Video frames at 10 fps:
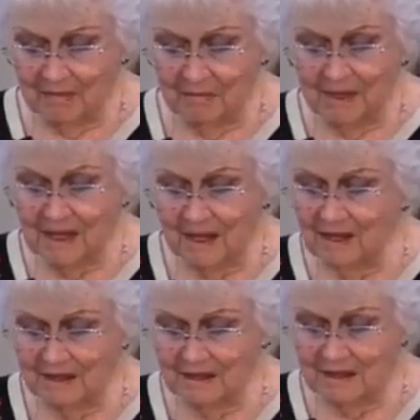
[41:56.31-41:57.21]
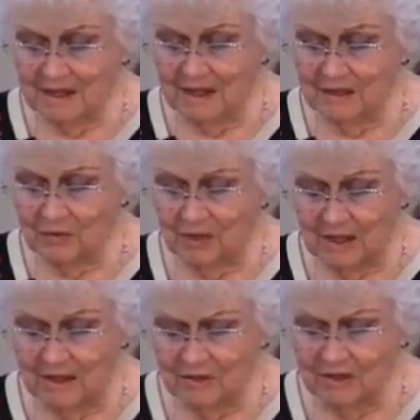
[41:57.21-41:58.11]
Because, as
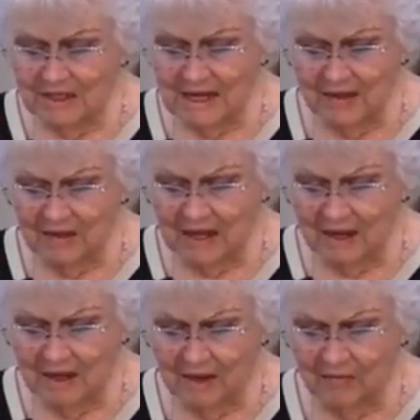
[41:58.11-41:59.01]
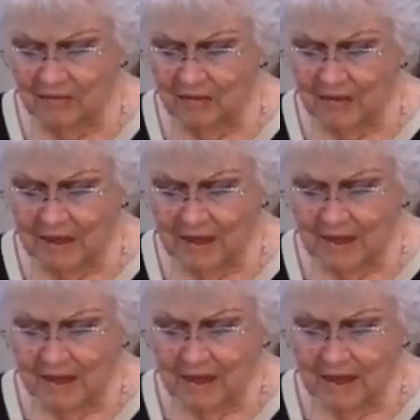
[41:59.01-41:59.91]
we understand that love,
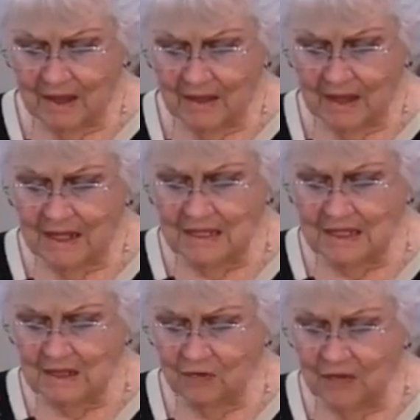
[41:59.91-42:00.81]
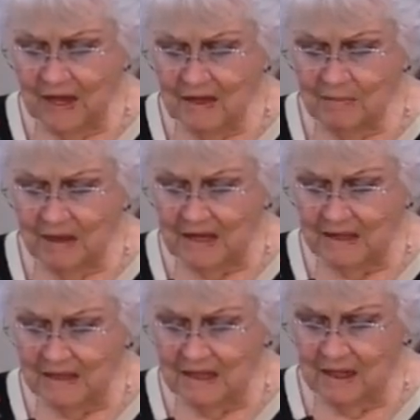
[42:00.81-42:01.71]
he says, faith by
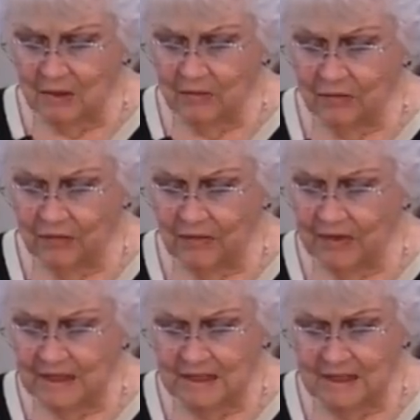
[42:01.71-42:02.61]
itself, if